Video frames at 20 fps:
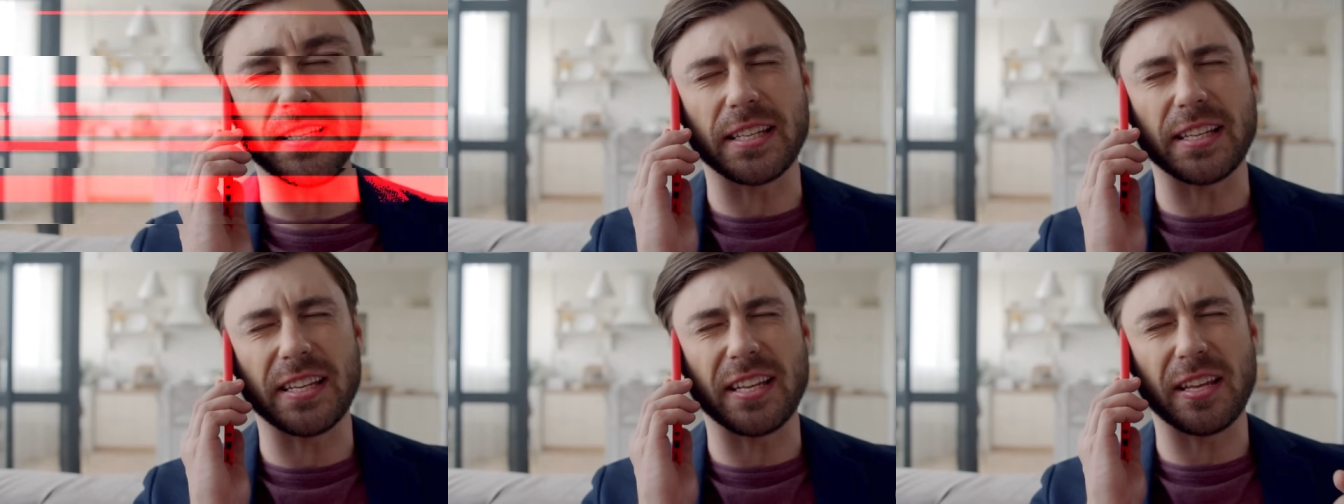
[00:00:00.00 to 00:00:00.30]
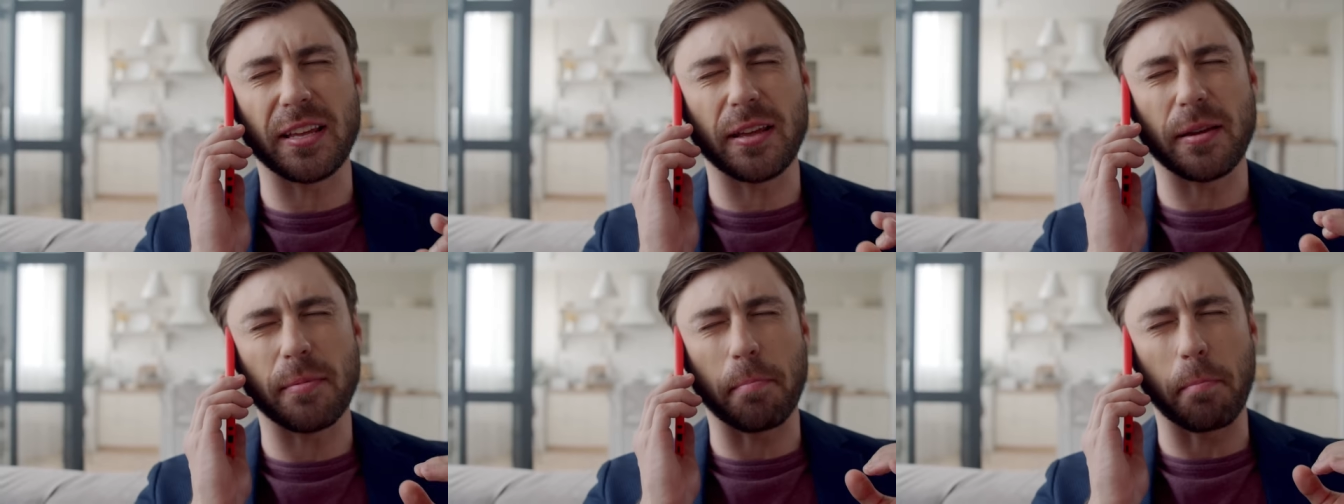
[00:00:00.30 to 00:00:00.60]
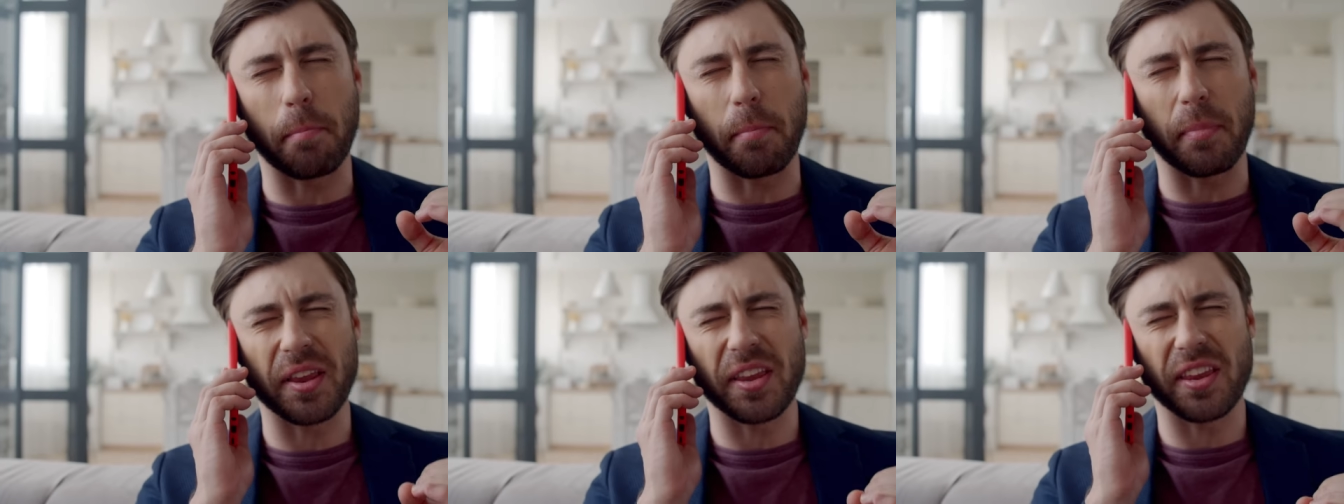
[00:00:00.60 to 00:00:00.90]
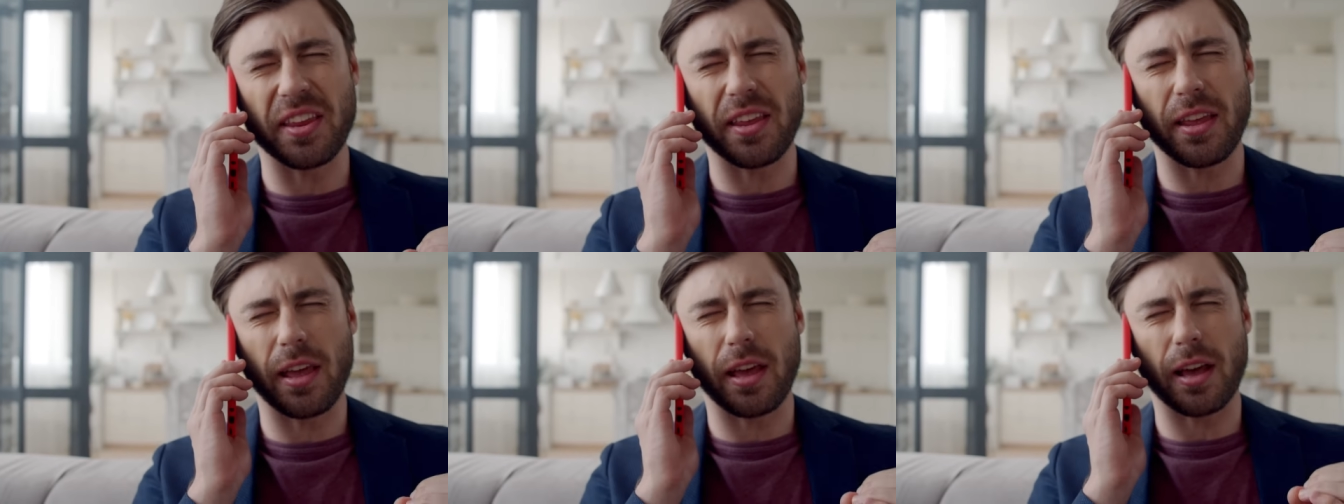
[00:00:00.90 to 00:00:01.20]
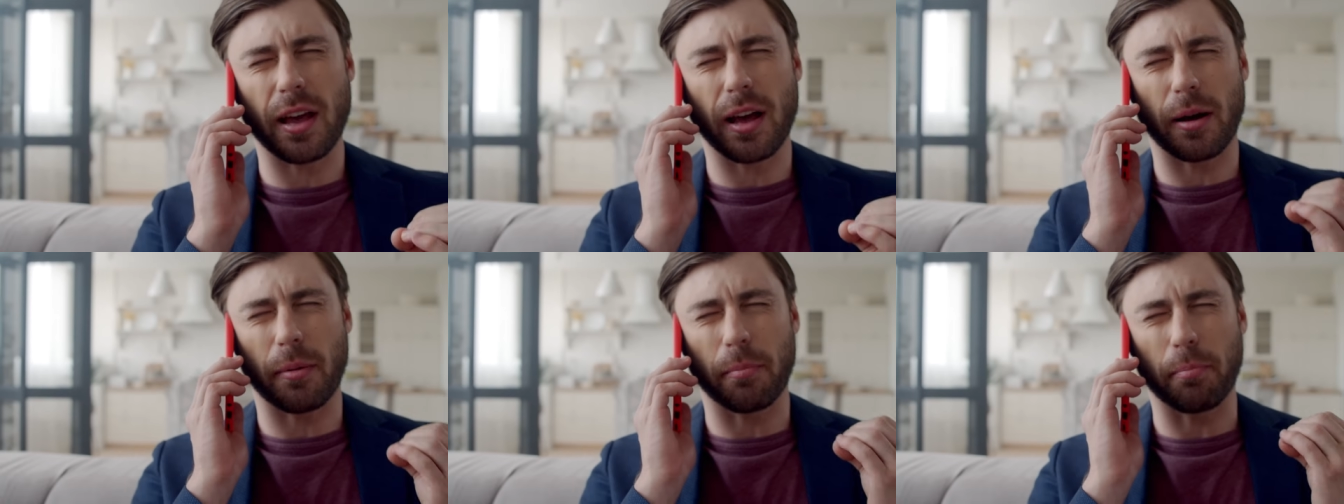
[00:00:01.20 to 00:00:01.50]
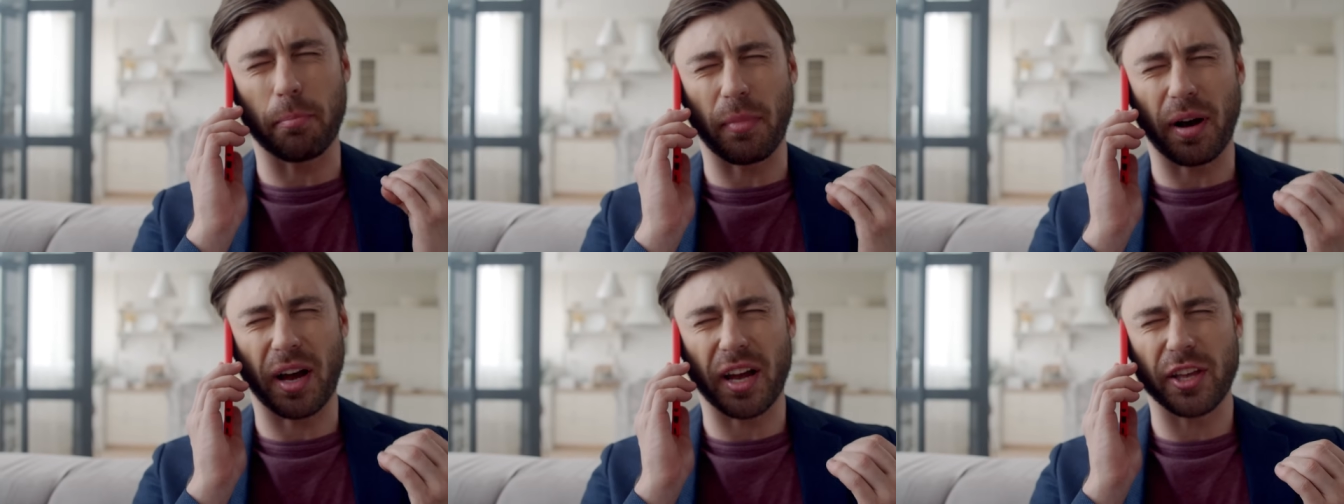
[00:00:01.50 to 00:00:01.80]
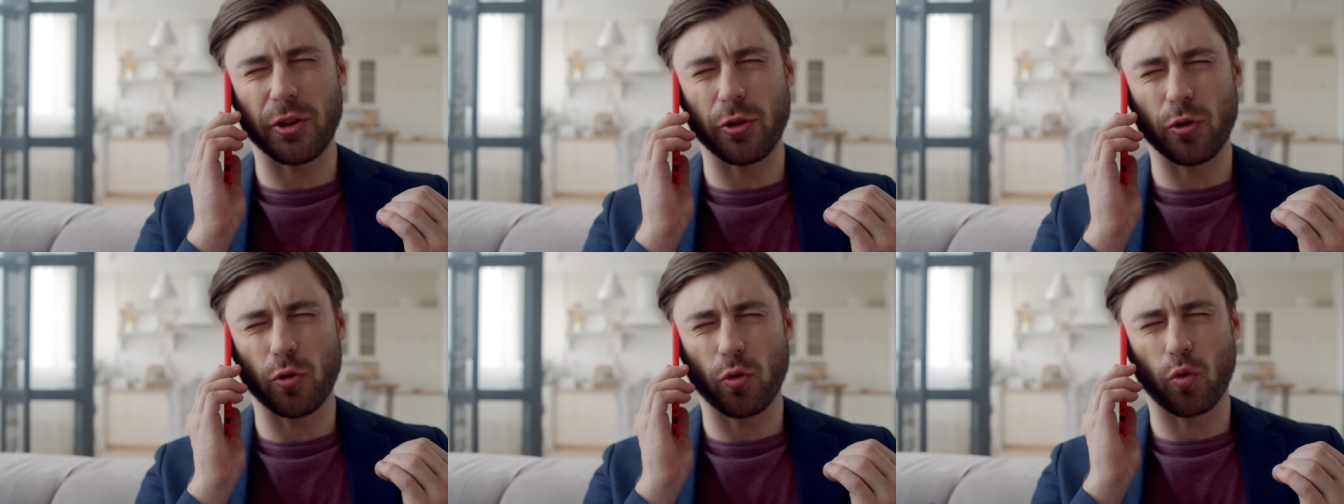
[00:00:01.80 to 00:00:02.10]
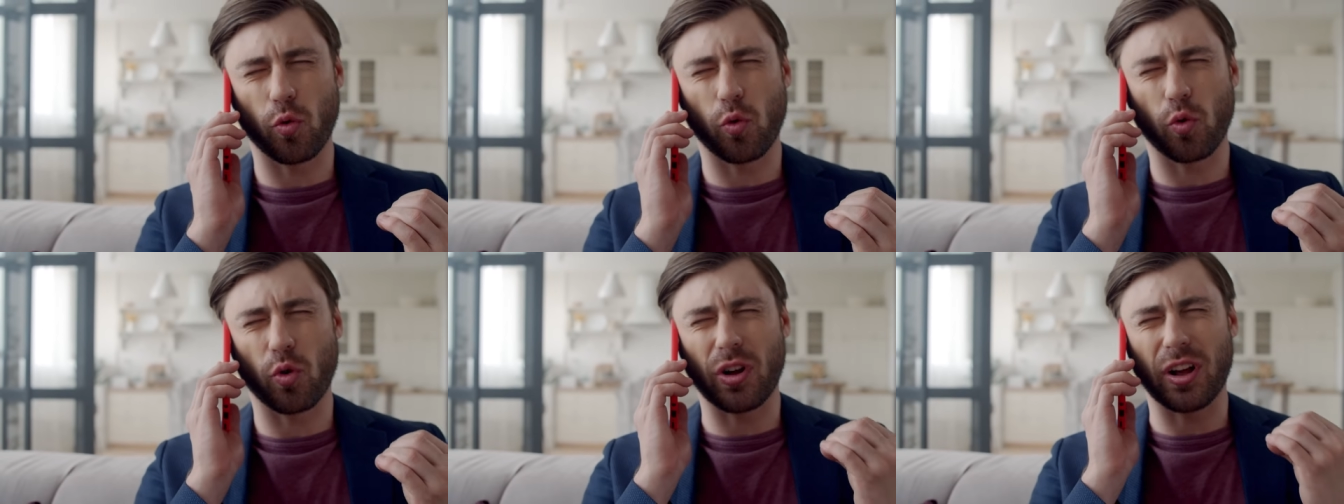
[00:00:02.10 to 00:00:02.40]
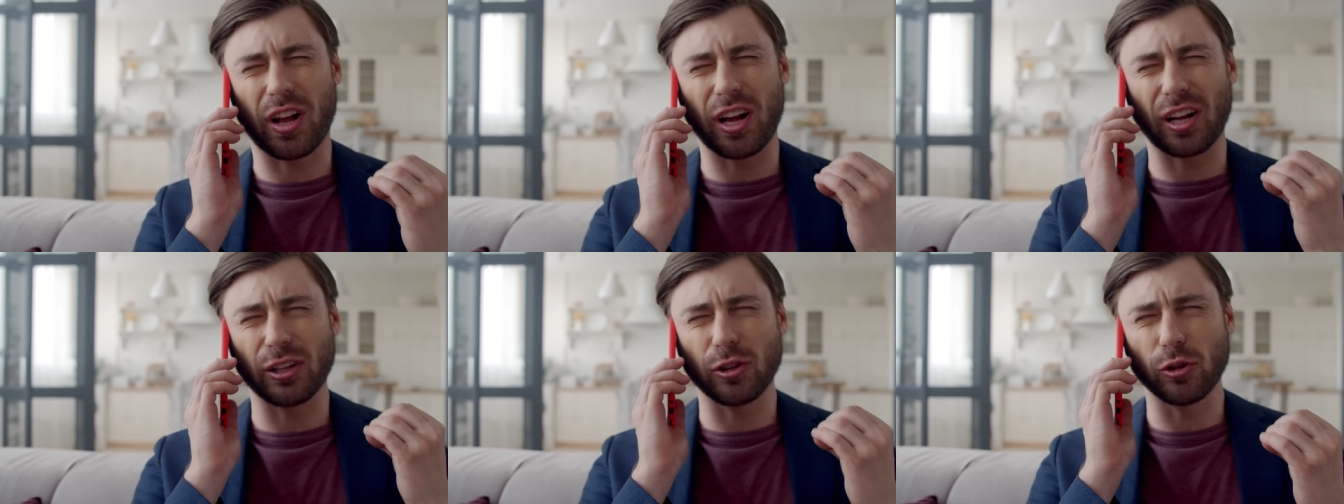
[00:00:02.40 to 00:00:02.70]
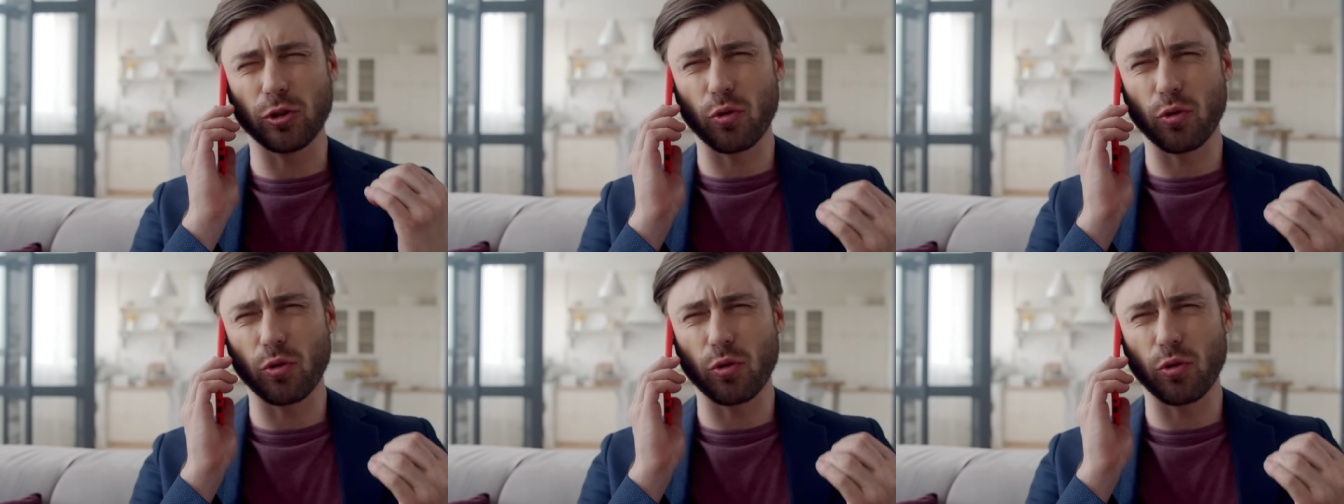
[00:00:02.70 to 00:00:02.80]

lot of time we spend a ton of effort and energy